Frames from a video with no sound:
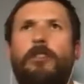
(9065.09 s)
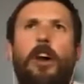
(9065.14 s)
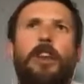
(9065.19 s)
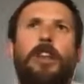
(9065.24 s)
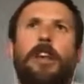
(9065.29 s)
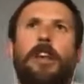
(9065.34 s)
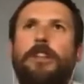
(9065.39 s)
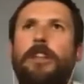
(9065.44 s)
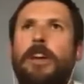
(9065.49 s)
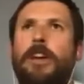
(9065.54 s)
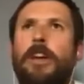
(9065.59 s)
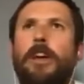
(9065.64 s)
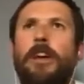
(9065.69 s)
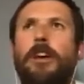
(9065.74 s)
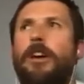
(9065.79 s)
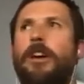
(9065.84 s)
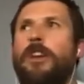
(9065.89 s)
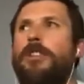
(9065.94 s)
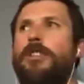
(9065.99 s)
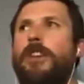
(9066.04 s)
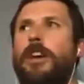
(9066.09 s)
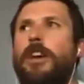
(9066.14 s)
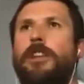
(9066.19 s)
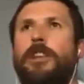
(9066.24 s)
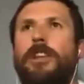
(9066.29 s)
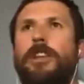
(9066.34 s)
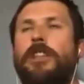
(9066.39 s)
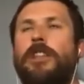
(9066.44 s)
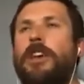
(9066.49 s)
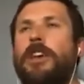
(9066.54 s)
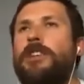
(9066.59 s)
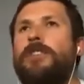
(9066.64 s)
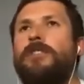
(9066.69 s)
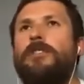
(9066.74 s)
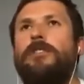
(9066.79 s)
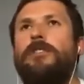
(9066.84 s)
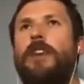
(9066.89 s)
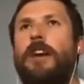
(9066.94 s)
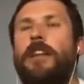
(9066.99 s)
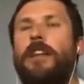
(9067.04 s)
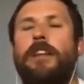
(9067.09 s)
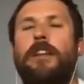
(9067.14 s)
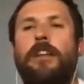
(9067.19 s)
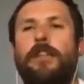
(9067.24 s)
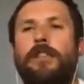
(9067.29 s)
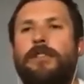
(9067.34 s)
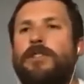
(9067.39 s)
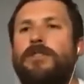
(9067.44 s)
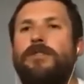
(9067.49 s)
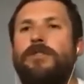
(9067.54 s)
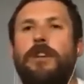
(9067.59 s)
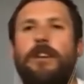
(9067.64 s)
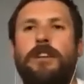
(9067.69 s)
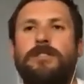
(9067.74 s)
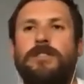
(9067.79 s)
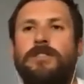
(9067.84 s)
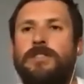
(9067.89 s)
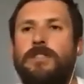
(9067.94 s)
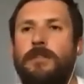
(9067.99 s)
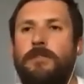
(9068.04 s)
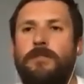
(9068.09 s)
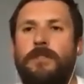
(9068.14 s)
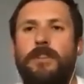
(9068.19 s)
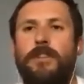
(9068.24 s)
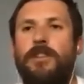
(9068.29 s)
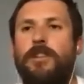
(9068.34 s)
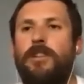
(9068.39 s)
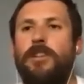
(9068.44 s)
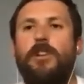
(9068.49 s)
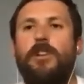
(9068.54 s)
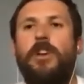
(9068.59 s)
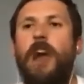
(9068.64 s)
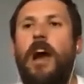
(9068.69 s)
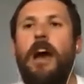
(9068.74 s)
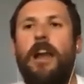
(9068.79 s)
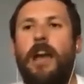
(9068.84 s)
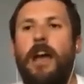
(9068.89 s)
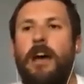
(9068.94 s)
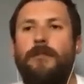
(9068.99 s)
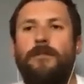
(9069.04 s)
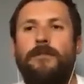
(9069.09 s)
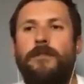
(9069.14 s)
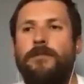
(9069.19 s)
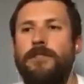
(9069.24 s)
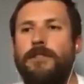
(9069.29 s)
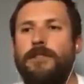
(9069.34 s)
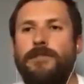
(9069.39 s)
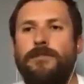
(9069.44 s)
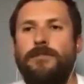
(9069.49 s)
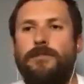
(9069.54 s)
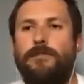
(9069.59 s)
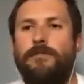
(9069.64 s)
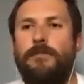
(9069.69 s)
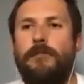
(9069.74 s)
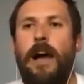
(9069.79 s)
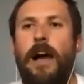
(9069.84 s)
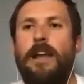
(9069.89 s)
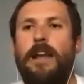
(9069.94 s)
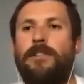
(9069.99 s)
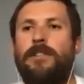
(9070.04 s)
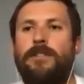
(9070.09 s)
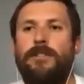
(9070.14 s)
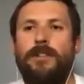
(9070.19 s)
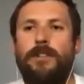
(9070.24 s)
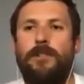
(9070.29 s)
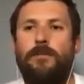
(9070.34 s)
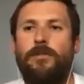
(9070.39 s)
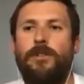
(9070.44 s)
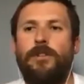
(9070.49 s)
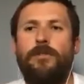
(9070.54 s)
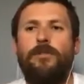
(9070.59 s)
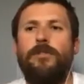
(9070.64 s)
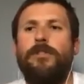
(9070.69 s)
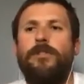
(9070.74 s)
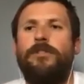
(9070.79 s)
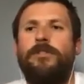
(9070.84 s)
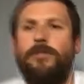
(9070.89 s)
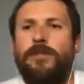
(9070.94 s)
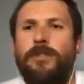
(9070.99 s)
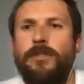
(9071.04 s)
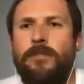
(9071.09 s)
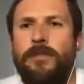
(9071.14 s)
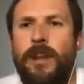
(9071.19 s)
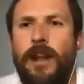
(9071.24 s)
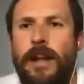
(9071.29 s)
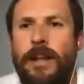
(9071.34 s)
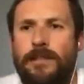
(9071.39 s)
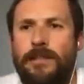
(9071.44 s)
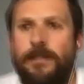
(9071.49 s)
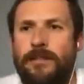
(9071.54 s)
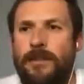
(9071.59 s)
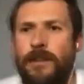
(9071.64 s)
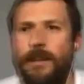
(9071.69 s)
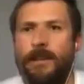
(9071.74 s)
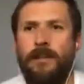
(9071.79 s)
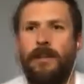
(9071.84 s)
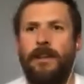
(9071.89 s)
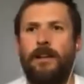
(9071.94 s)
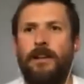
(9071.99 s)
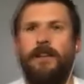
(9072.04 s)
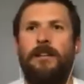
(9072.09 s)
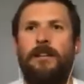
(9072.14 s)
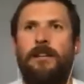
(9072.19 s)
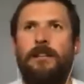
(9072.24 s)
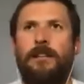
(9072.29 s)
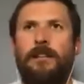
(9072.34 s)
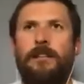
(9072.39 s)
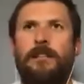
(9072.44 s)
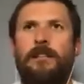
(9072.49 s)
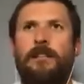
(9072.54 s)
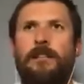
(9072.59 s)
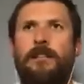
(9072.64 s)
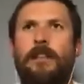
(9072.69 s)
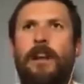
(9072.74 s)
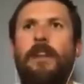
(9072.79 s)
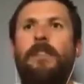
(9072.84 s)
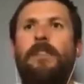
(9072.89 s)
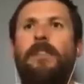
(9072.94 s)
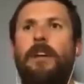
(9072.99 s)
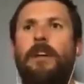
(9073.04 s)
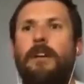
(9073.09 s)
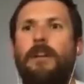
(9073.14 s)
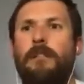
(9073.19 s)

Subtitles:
need another 2 hours of sleep. You can't have them until 8:30. What do you want to do with them at 8:30? And I'm like, nothing.